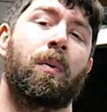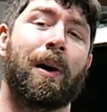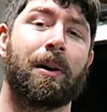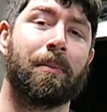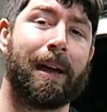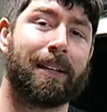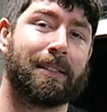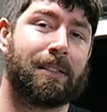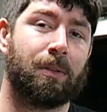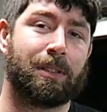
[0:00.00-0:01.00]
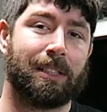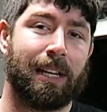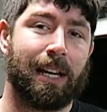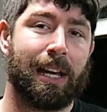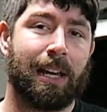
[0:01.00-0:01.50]
Welcome back. So
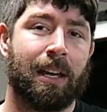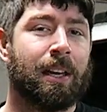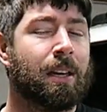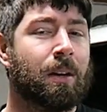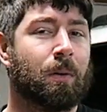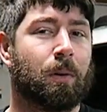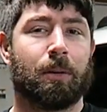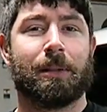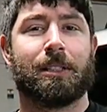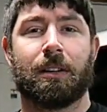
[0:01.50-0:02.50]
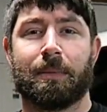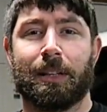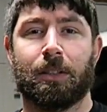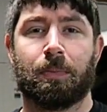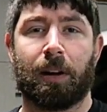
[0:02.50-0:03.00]
today we're going to be talking
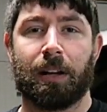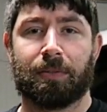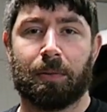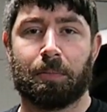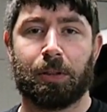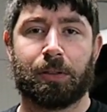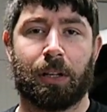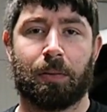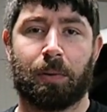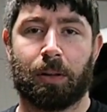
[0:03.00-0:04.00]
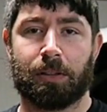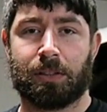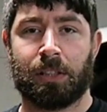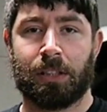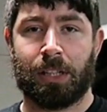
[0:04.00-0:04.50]
about a new product from Boost Auto
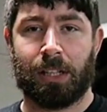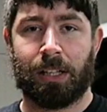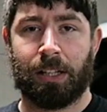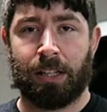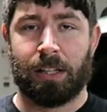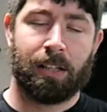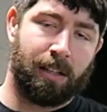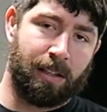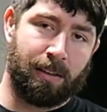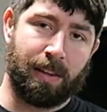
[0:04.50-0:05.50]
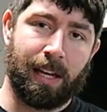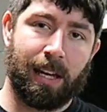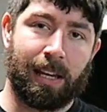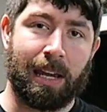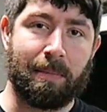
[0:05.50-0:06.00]
Parts.
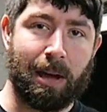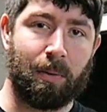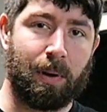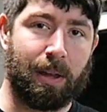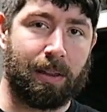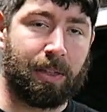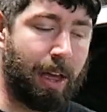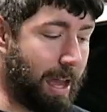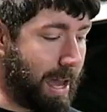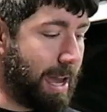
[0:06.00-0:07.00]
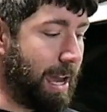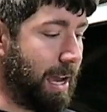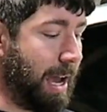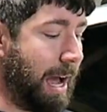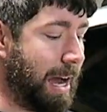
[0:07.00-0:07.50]
They came out with
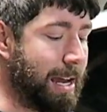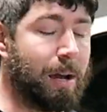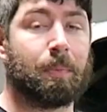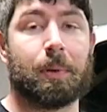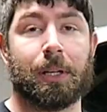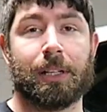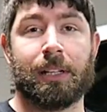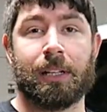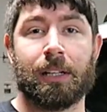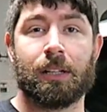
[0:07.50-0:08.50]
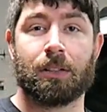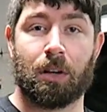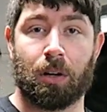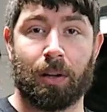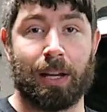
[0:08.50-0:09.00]
a high output
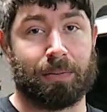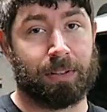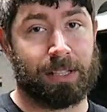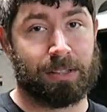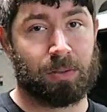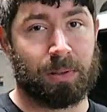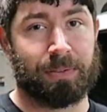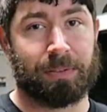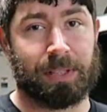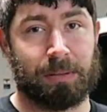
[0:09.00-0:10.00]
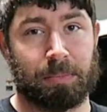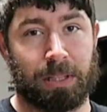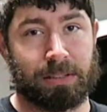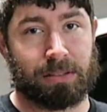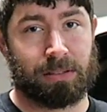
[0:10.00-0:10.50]
cargo light for these 2015
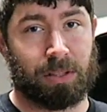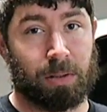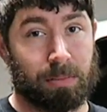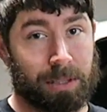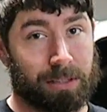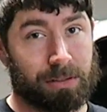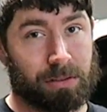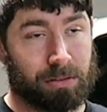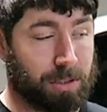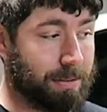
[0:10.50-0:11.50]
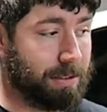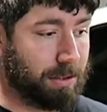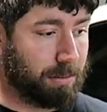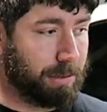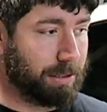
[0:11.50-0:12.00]
plus tow mirrors, Chevy
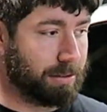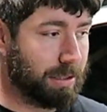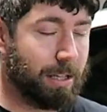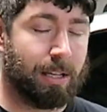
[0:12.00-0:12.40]
Tow Mirrors.